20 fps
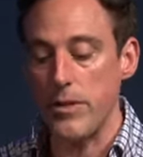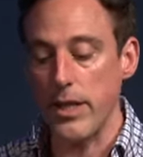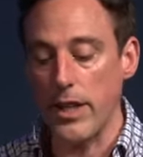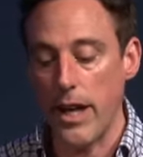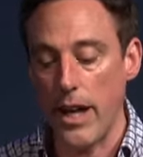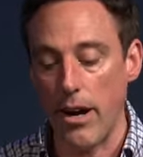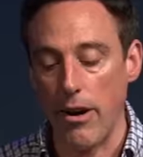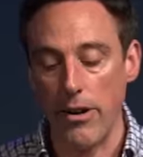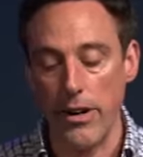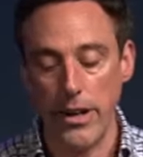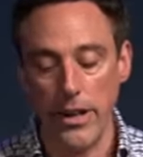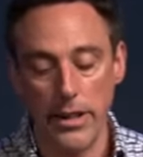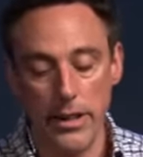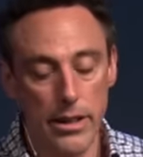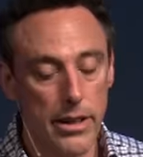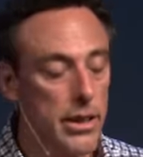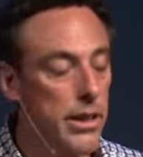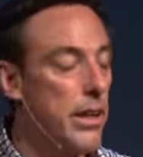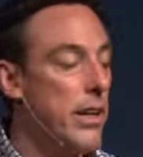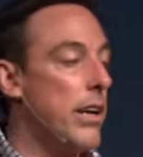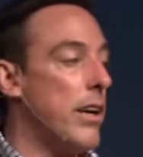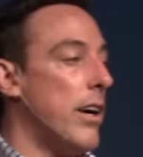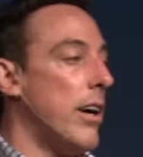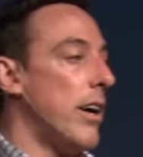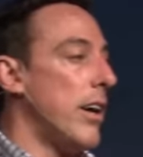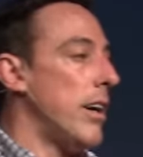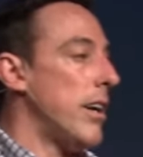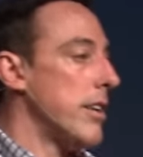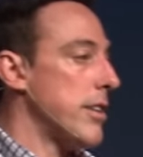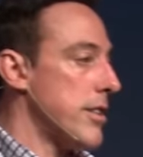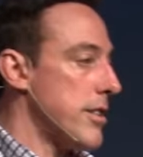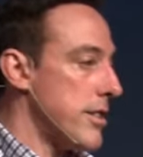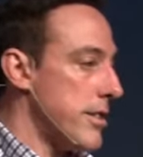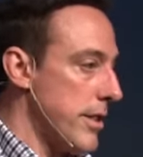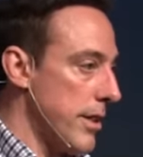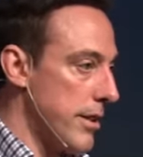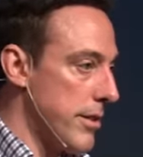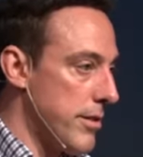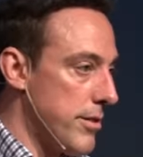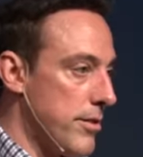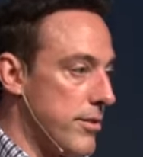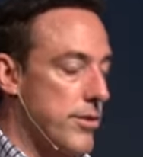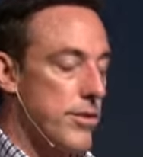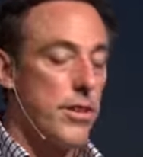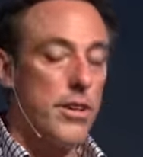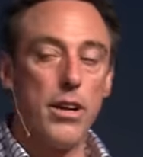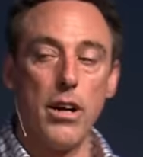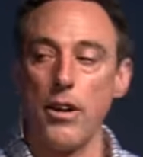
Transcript: He carried our sins